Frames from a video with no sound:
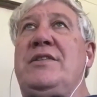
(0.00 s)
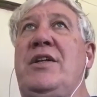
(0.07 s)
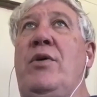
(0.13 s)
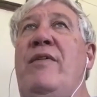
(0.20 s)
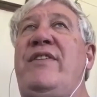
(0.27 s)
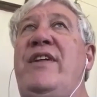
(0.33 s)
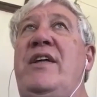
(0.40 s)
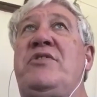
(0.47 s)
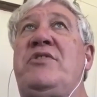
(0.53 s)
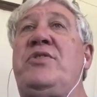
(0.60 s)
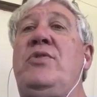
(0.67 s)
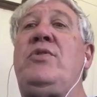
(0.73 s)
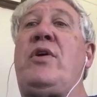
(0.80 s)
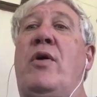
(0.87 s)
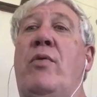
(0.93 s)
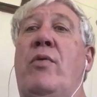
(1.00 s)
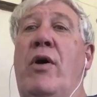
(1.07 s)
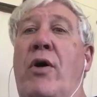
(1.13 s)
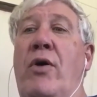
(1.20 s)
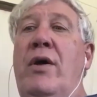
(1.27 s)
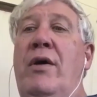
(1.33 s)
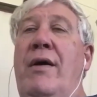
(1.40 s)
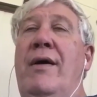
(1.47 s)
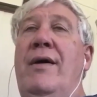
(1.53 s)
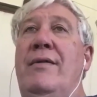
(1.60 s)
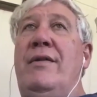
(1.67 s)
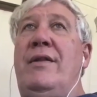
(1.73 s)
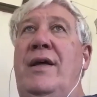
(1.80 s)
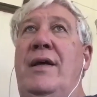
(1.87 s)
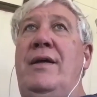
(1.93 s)
So if things do go wrong,
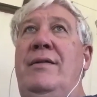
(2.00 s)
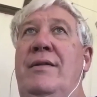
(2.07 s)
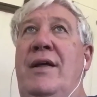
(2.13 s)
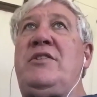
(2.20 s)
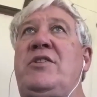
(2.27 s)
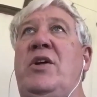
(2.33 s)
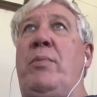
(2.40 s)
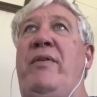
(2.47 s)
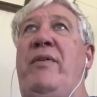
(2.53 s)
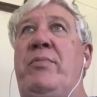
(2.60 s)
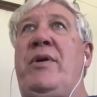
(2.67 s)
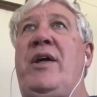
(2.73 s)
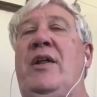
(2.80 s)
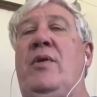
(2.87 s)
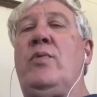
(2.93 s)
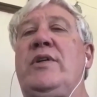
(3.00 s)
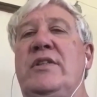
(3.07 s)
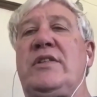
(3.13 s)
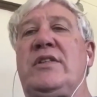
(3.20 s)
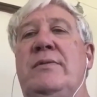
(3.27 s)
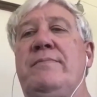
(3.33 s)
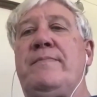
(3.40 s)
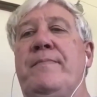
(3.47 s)
they stop it from getting worse.